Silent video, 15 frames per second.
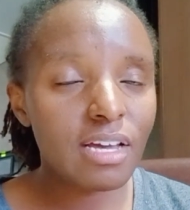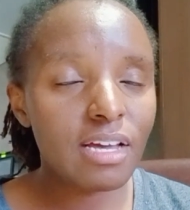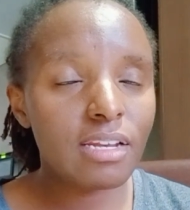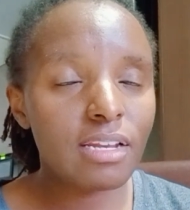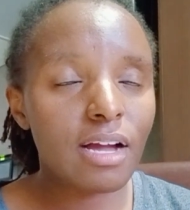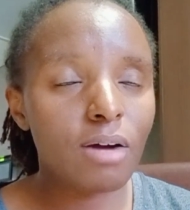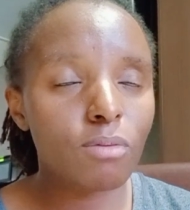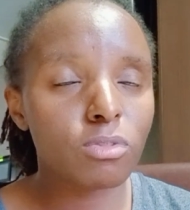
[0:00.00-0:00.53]

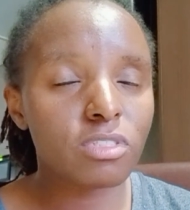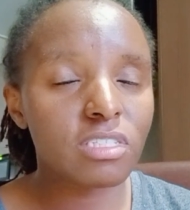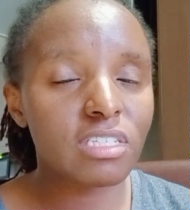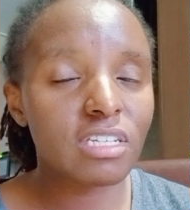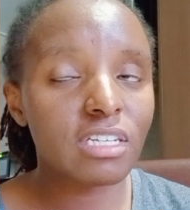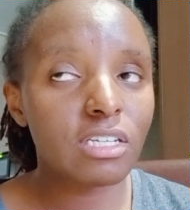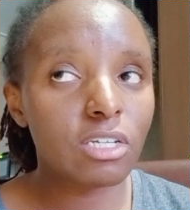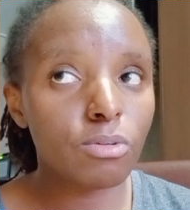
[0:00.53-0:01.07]
and I will
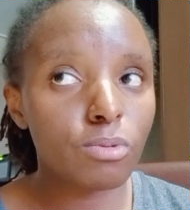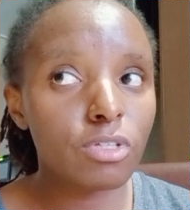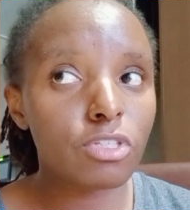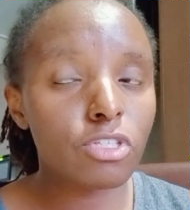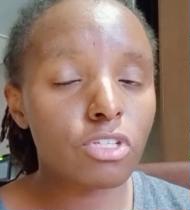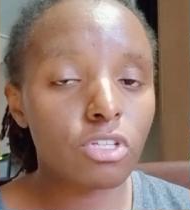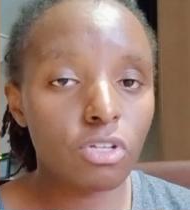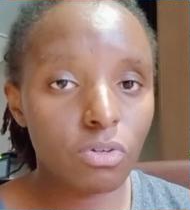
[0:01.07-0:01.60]
tell you,
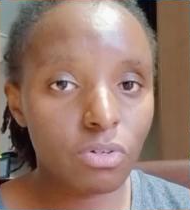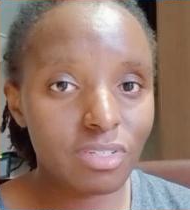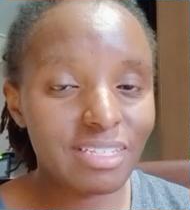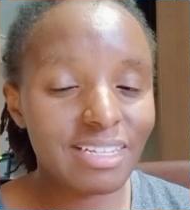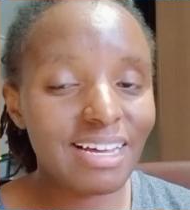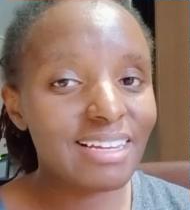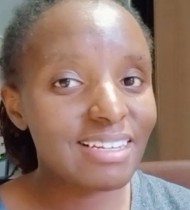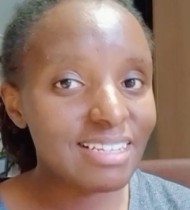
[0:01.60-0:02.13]
it's not
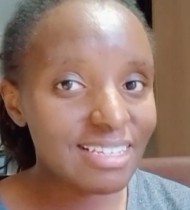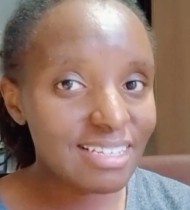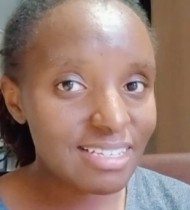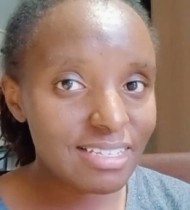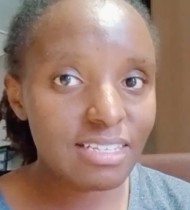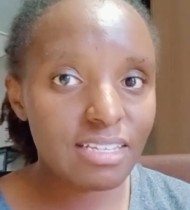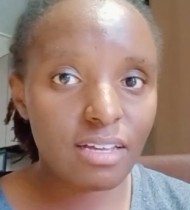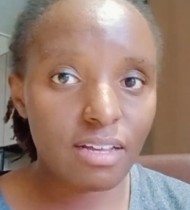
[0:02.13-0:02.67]
an
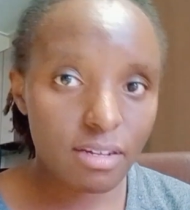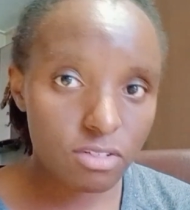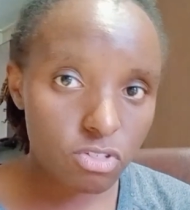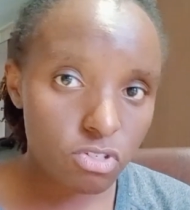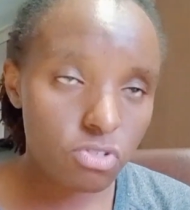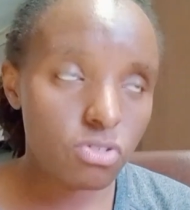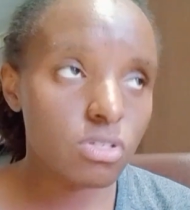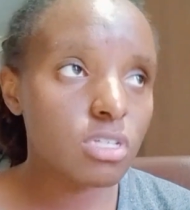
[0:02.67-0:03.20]
easy
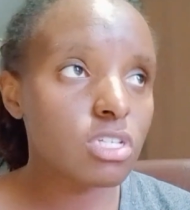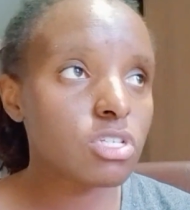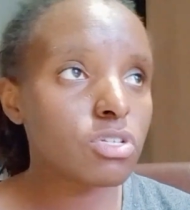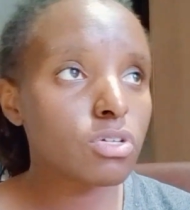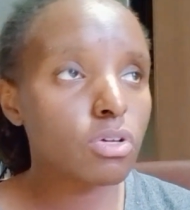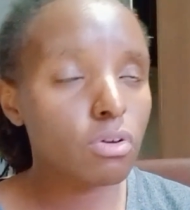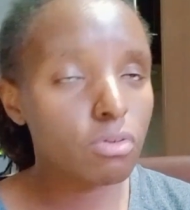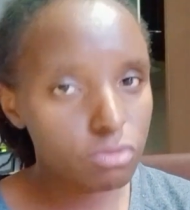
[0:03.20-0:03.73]
country
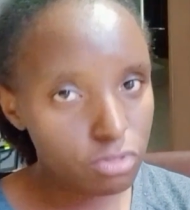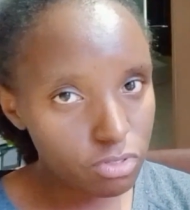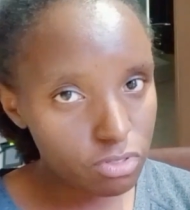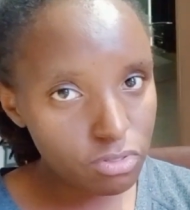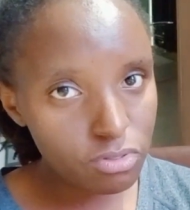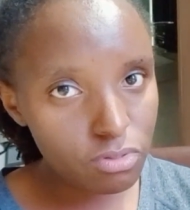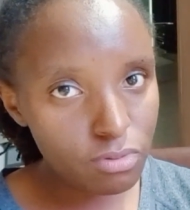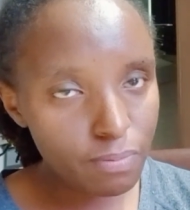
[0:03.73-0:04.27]
to go to.